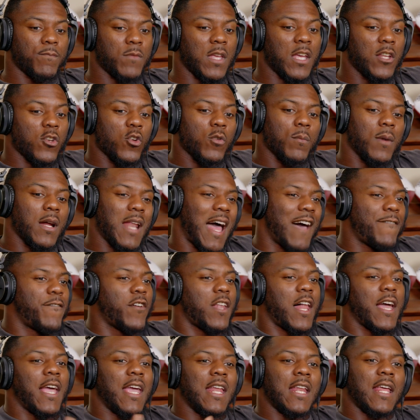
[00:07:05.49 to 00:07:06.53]
He money. I feel
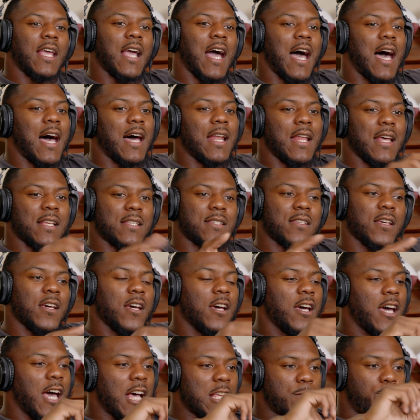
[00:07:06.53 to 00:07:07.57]
like yeah. any guy that's
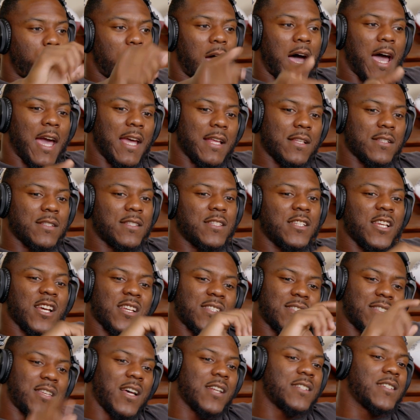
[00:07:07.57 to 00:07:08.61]
that's probably
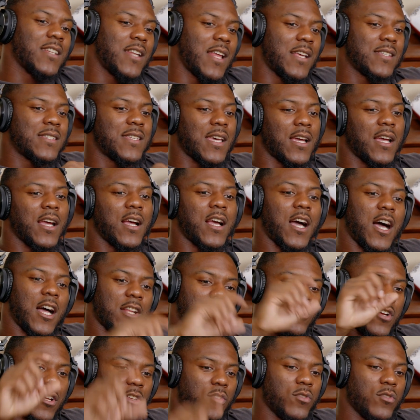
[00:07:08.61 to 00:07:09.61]
just touching that second contract.